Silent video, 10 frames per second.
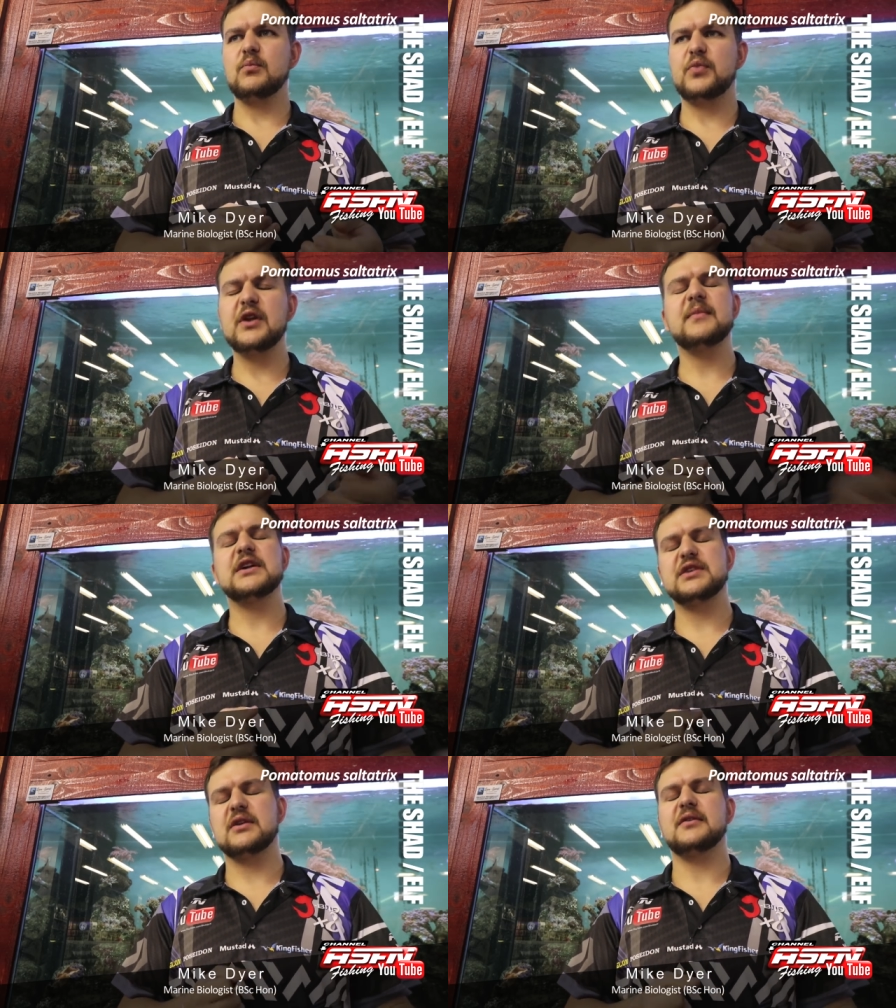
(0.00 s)
pretty
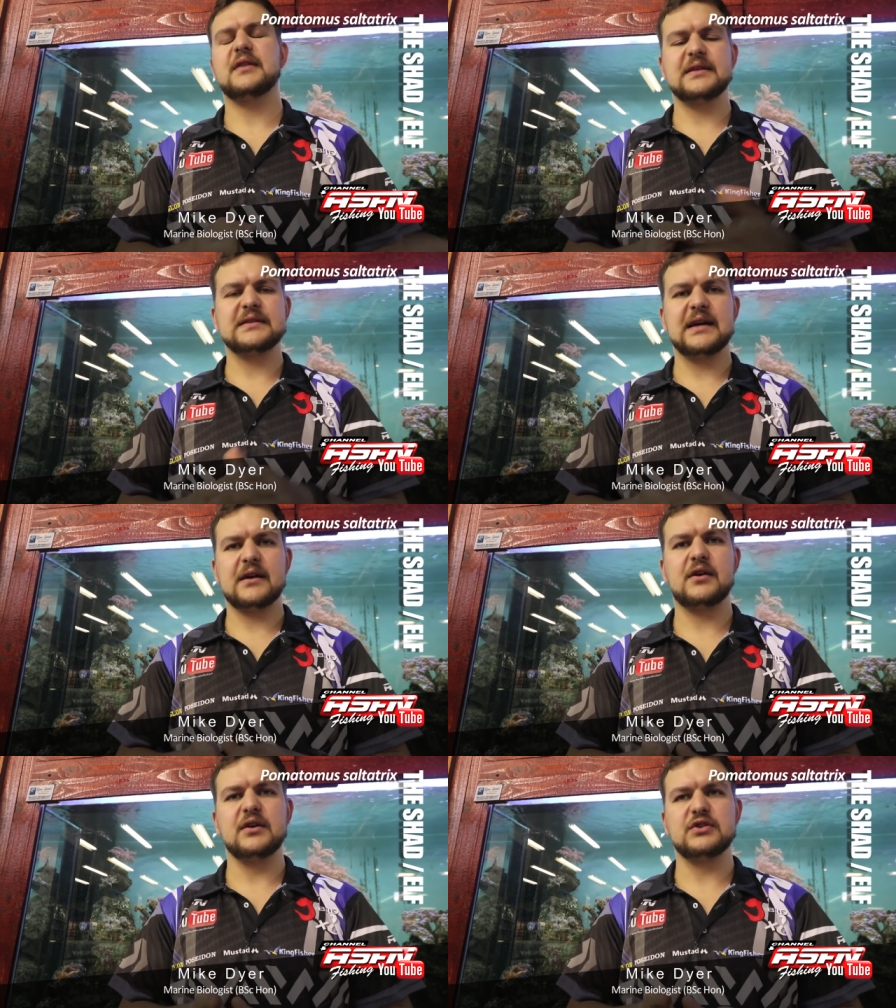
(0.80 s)
much along the
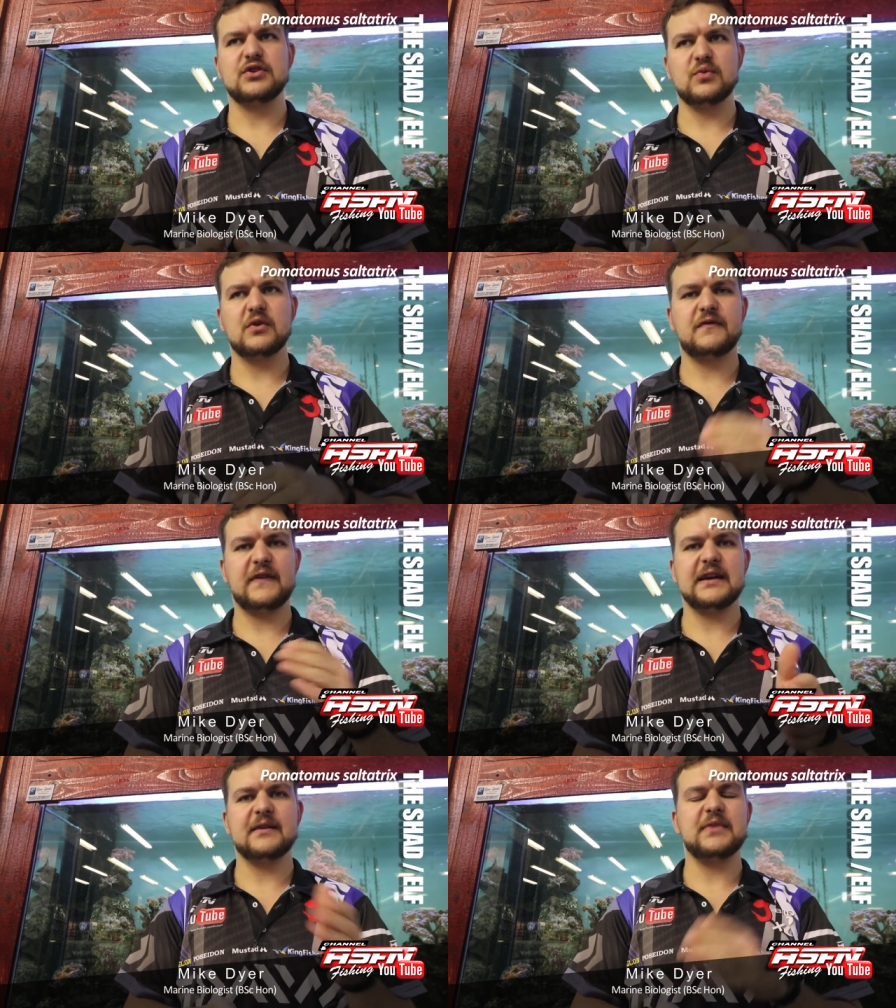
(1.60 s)
entire coast you will
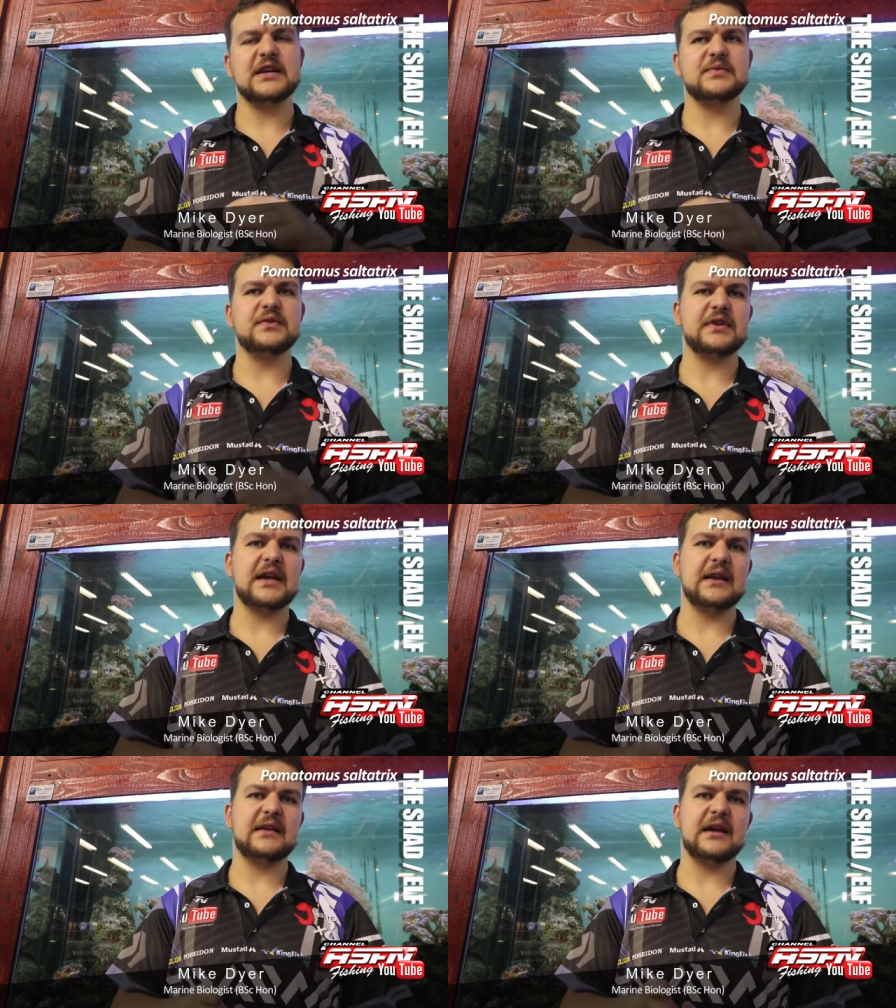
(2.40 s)
find a place where you
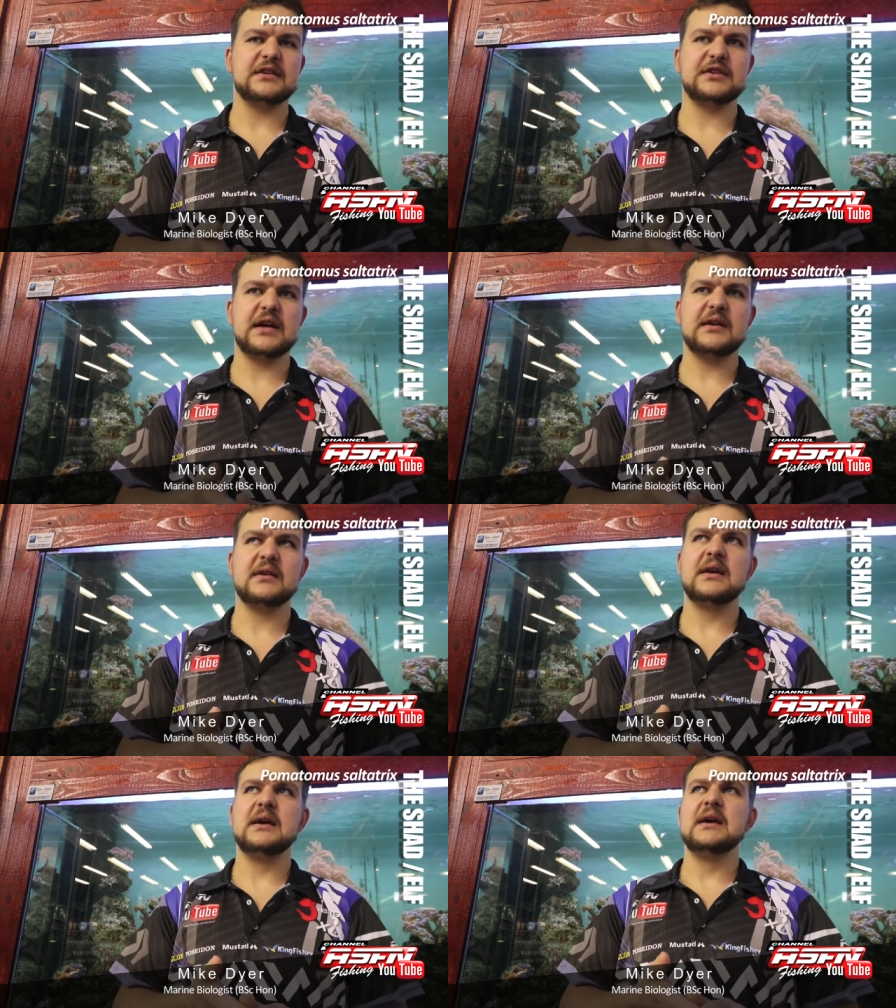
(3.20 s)
can catch shad.
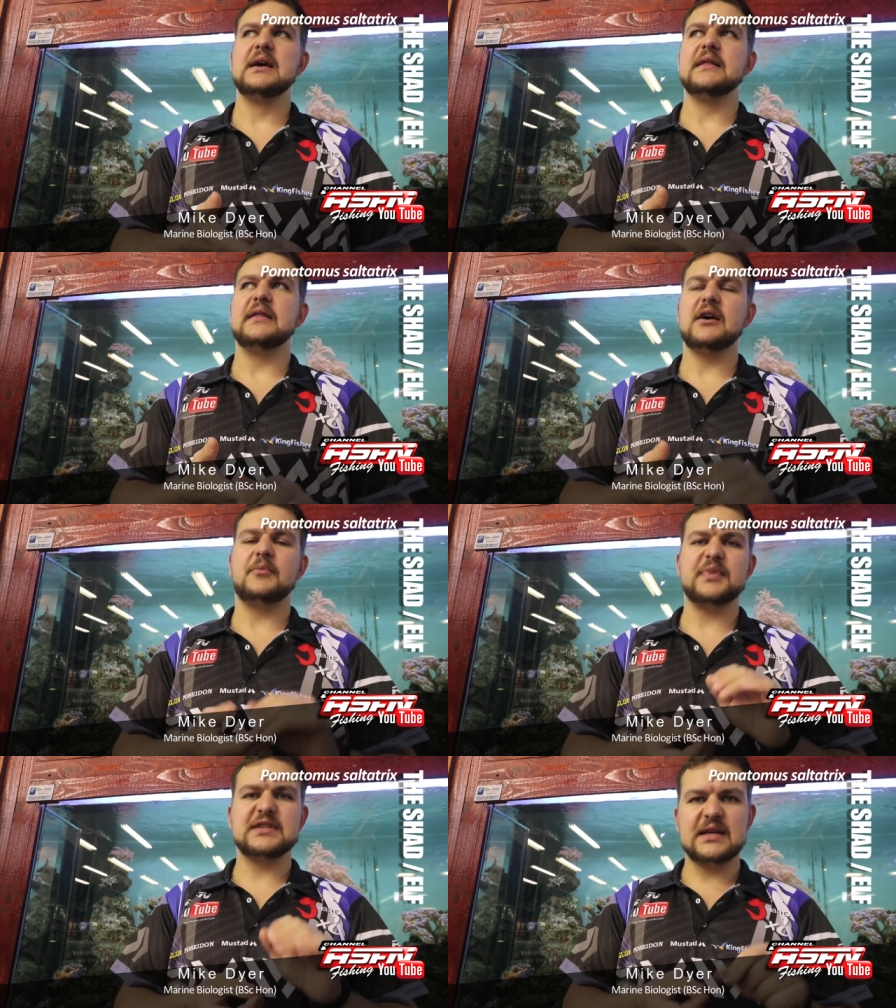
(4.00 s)
They
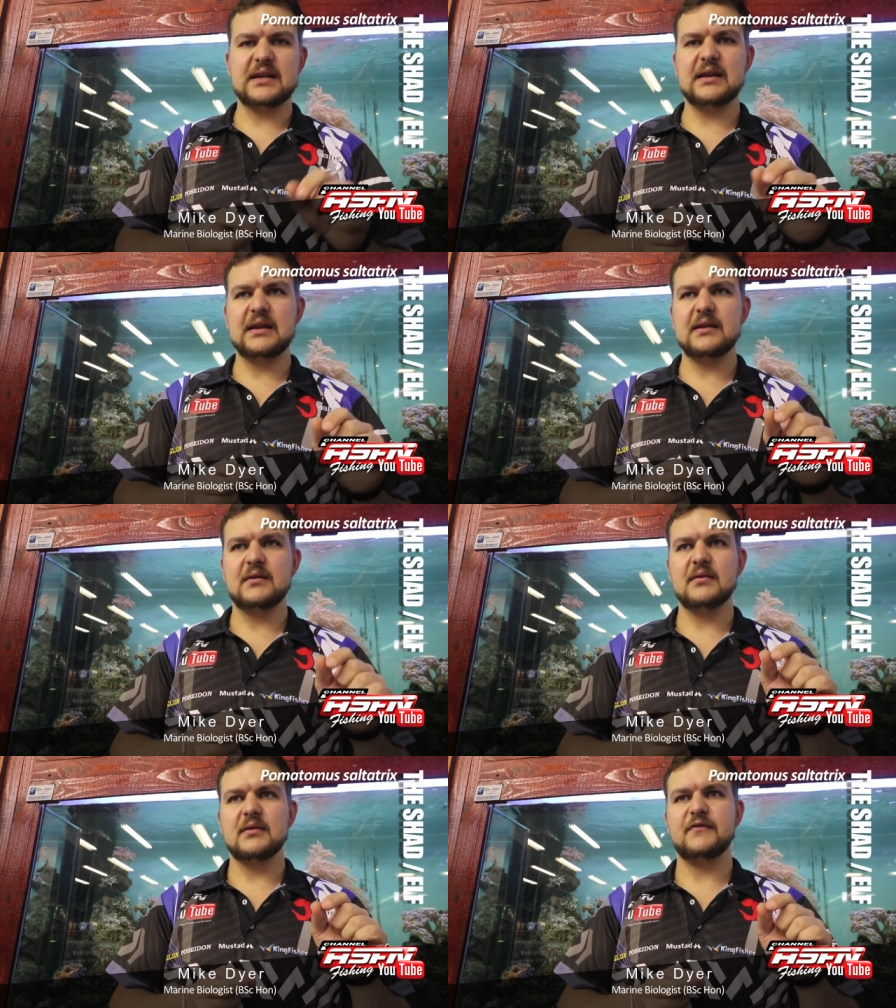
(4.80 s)
are particularly
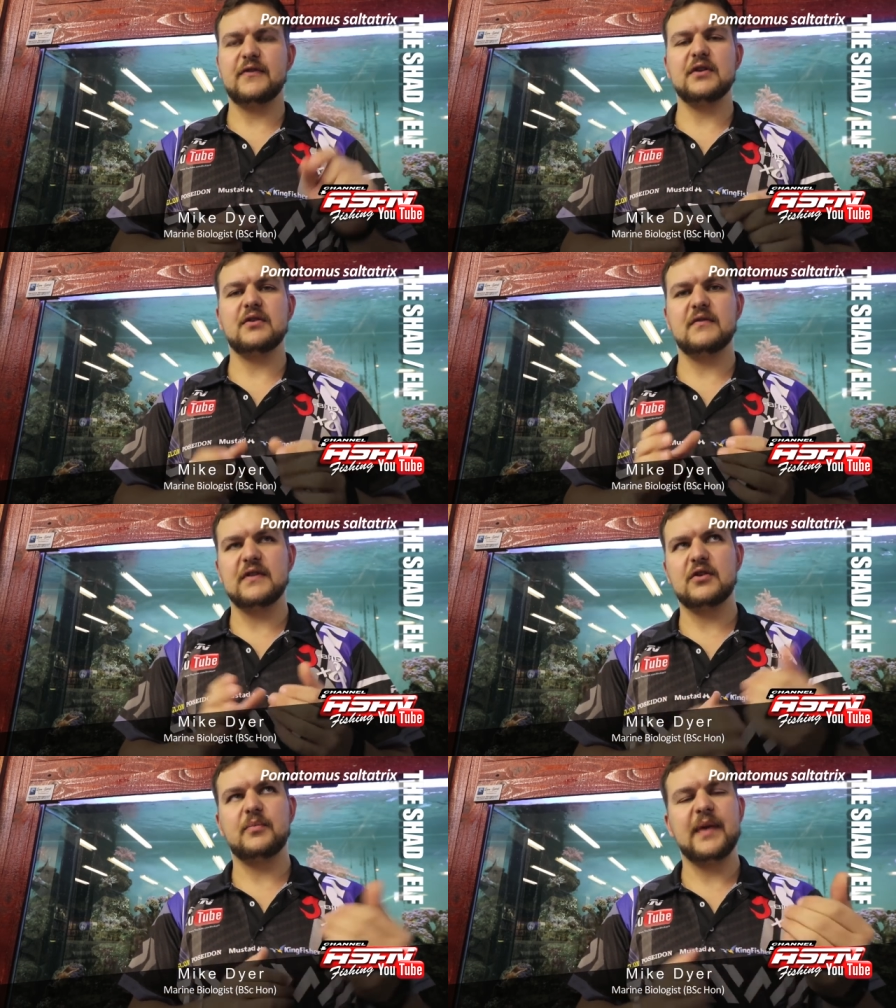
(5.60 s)
fond of little